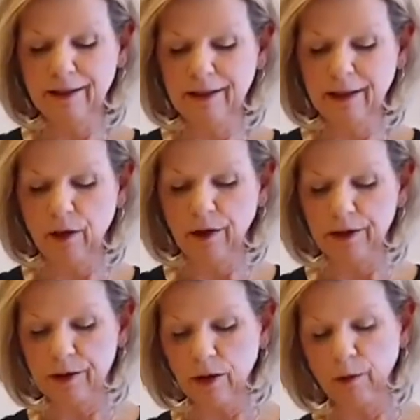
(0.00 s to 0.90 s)
Okay,
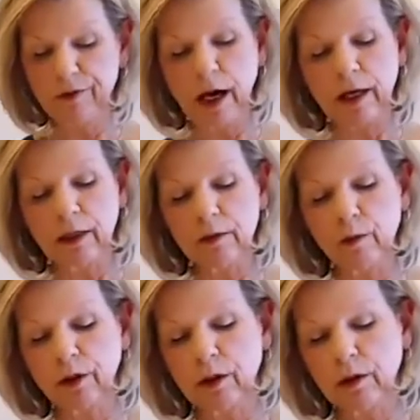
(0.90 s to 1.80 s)
so we've got,
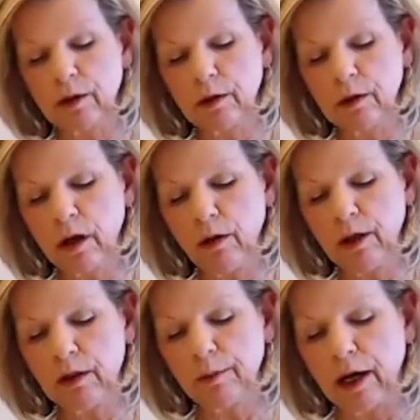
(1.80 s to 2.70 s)
we're
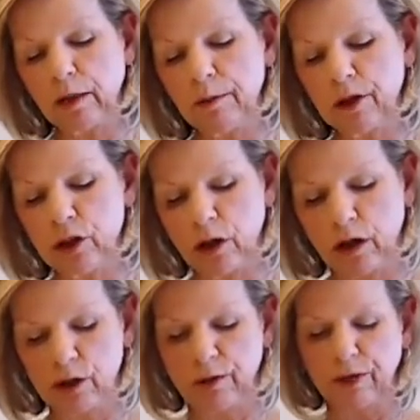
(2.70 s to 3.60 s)
coating the bottom of the
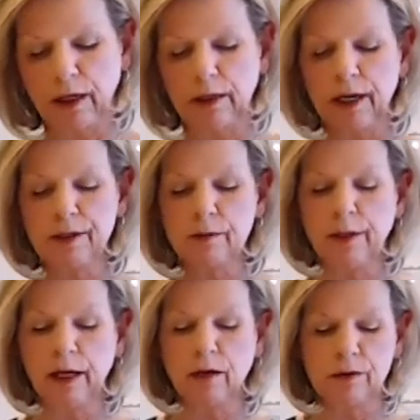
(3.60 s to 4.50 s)
jar, so we've got a nice
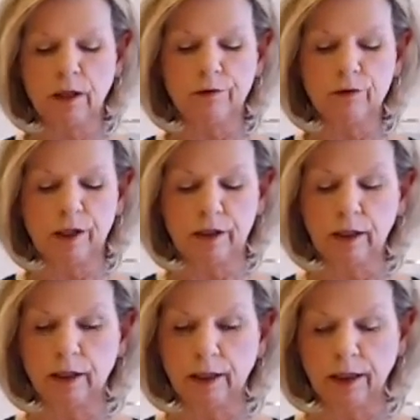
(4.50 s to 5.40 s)
amount of
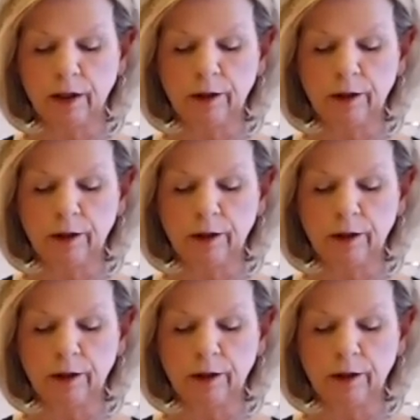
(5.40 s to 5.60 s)
dressing in there.